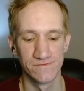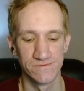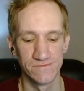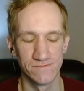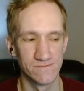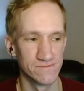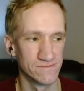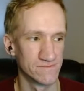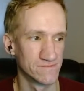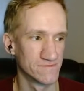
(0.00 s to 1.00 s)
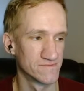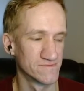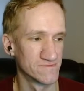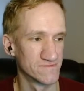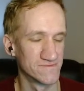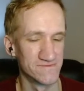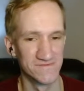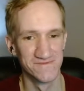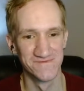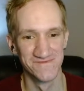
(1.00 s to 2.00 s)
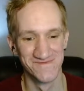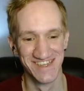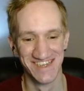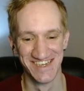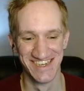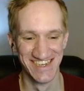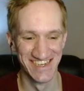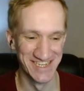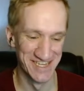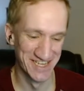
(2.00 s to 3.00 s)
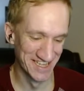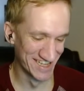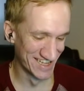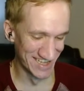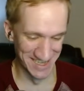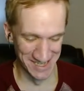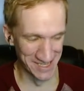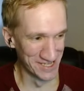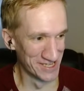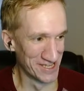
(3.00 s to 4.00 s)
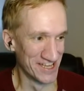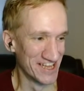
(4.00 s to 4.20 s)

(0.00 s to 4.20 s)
I said what chat I... Oh.